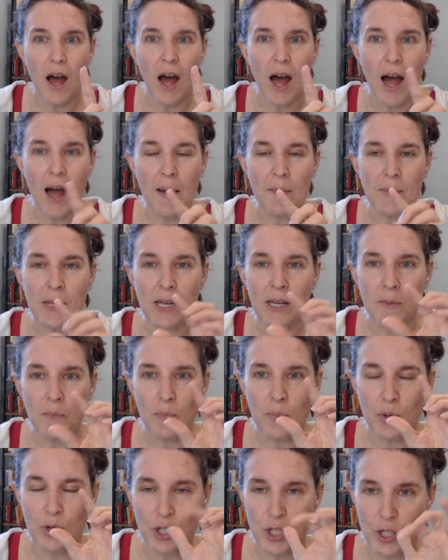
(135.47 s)
I'm going to
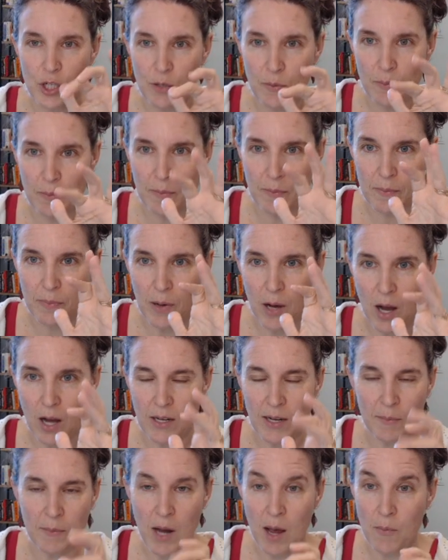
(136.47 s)
push,
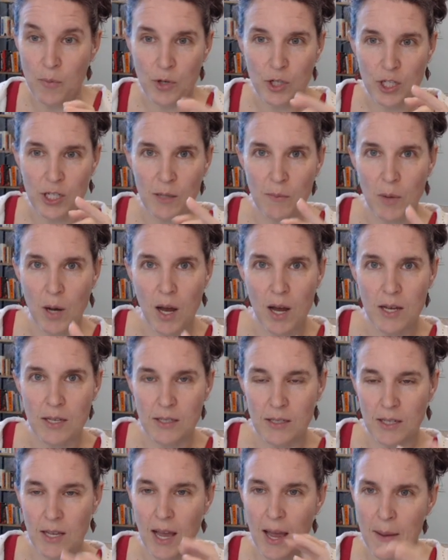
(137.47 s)
I'm not pushing
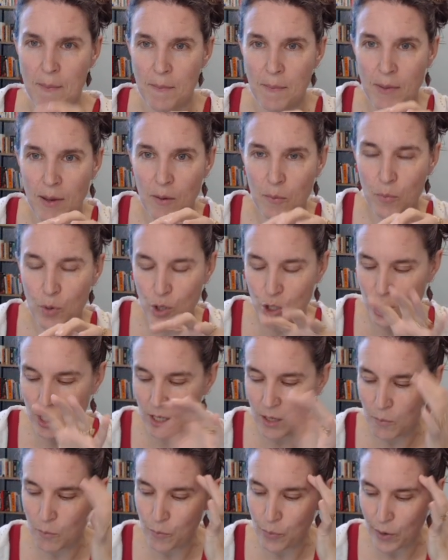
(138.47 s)
pause, I'm
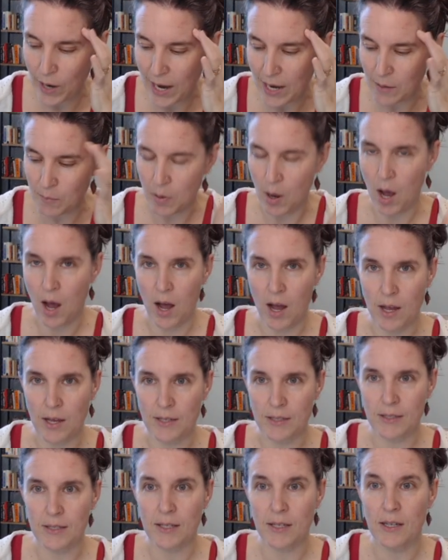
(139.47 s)
pushing brain pause